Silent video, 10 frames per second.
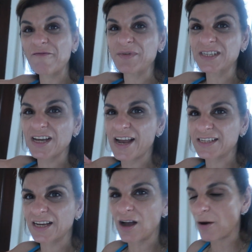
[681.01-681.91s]
I've been
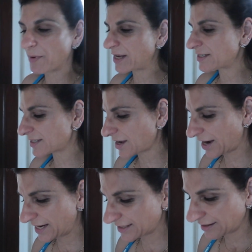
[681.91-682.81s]
tidying up
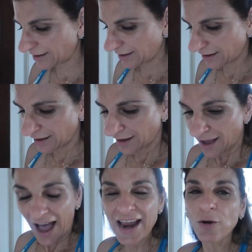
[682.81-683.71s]
inside.
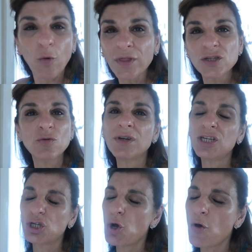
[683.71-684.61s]
I know there's
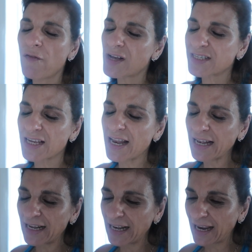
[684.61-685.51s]
only two of us
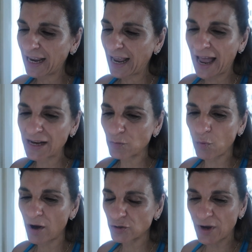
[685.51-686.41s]
and Lily. And
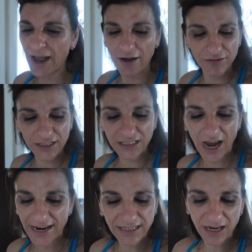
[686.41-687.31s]
what do I have to
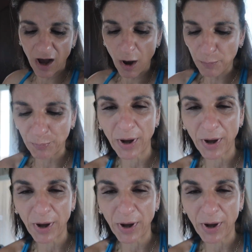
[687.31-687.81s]
tidy up?